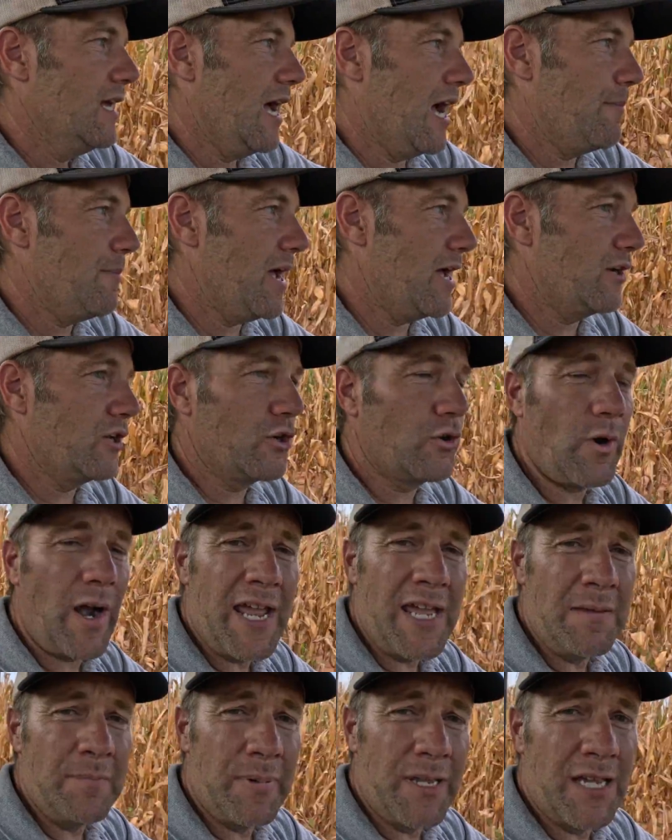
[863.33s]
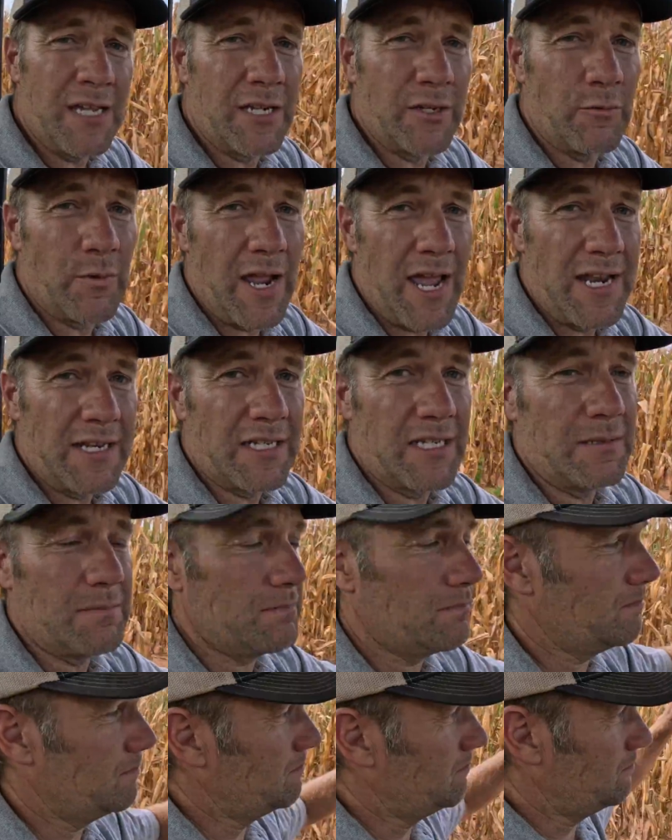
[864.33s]
I'm having a grain bin erected
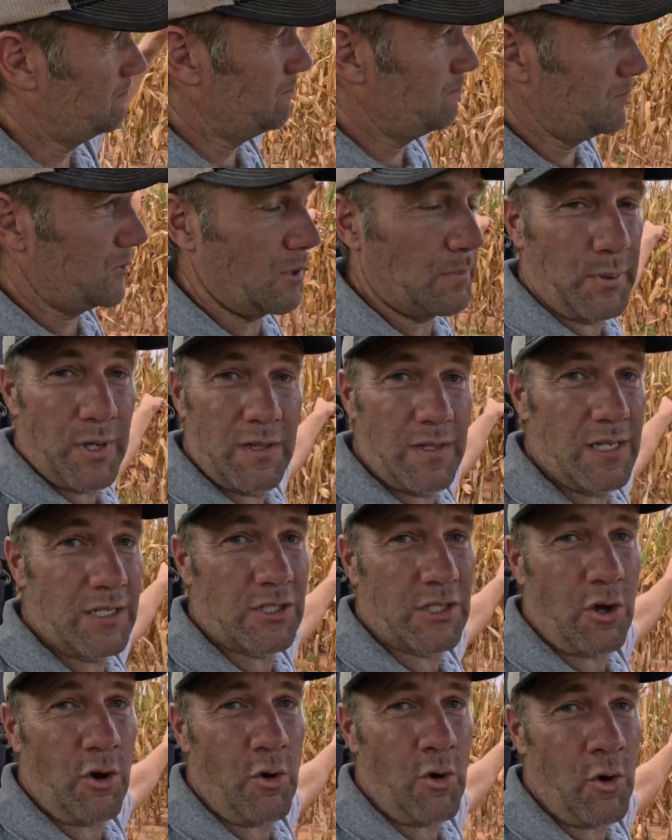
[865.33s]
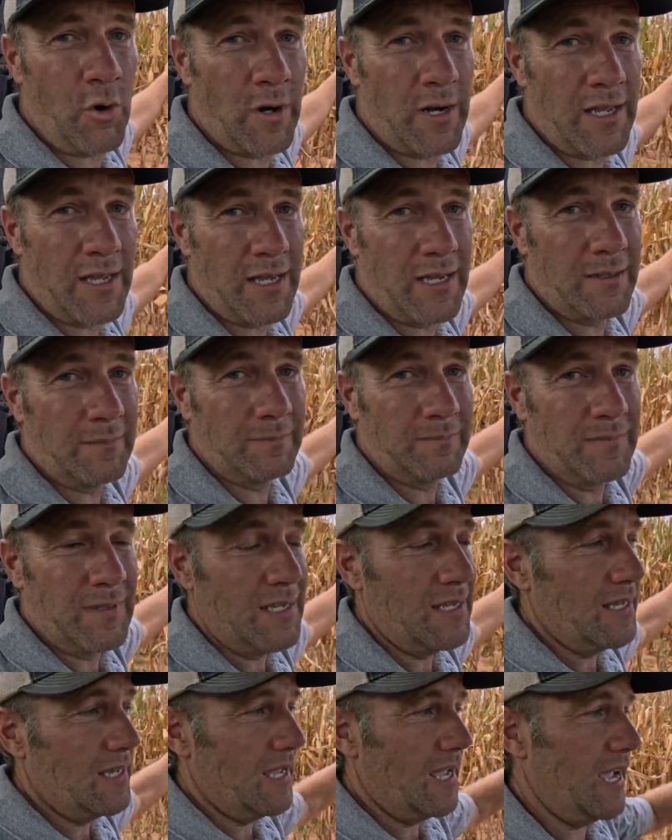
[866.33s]
to put this corn in,
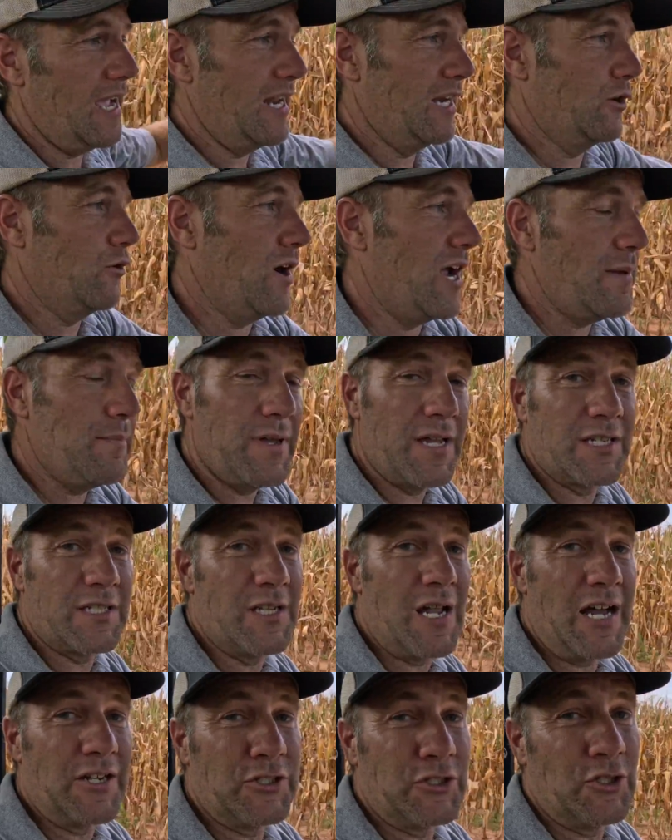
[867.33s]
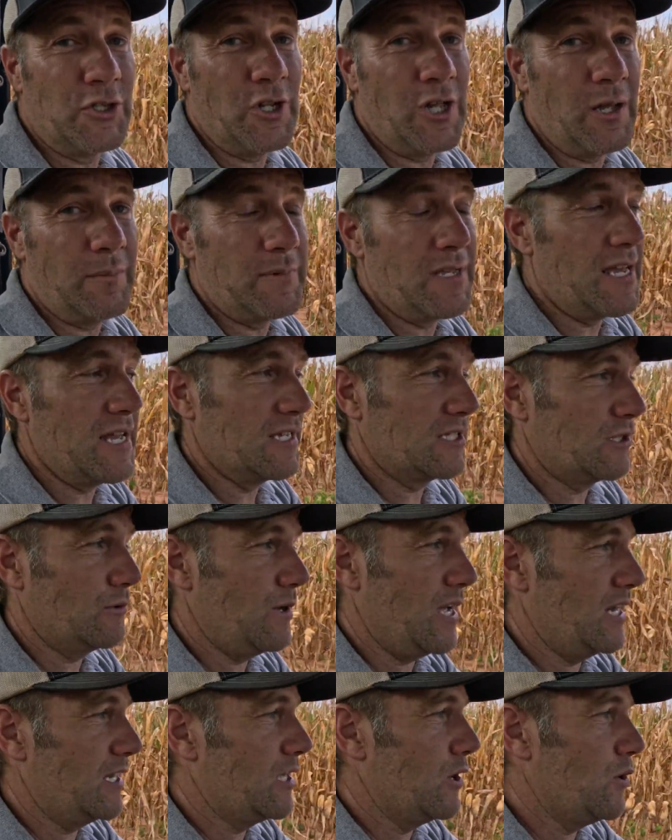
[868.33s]
and the grain bin's not stood up yet, so
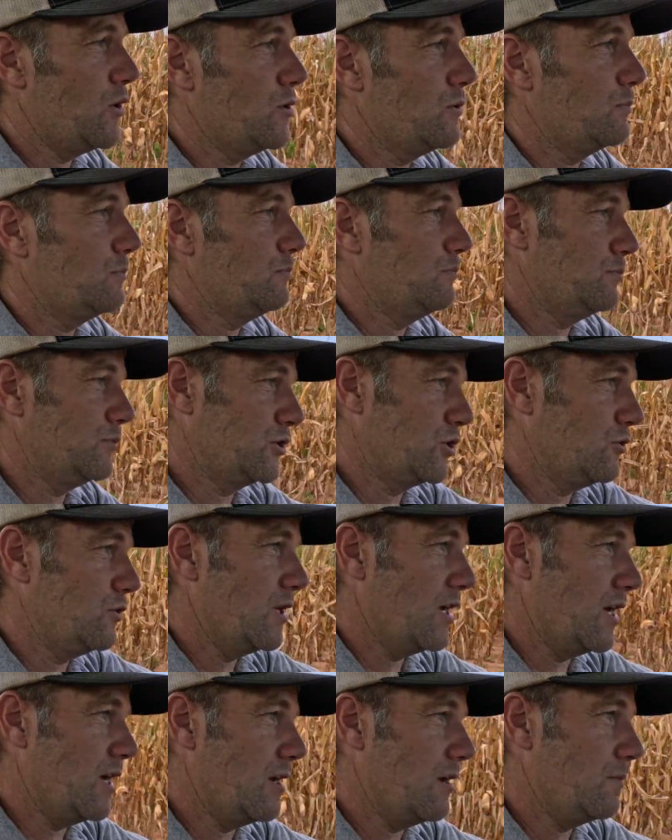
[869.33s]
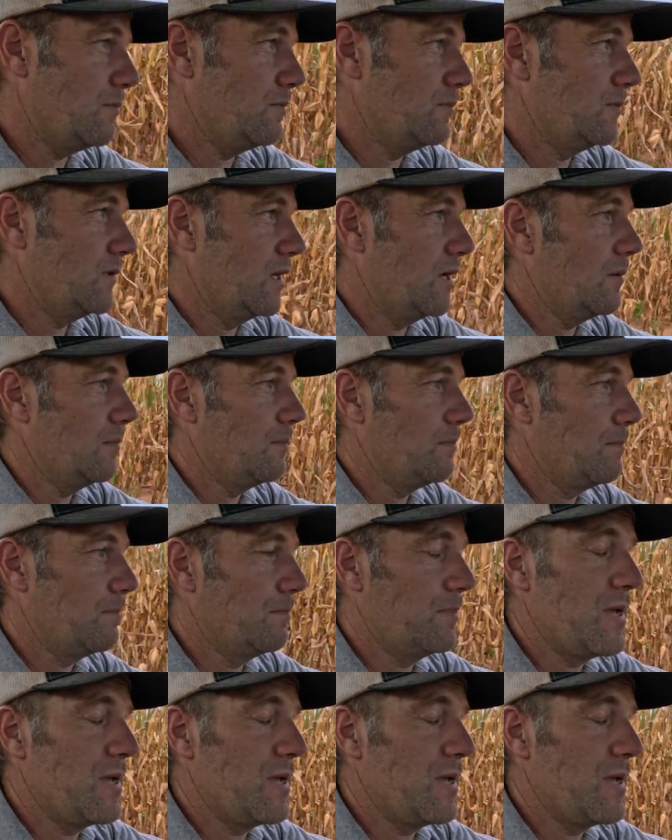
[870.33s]
we had to go to the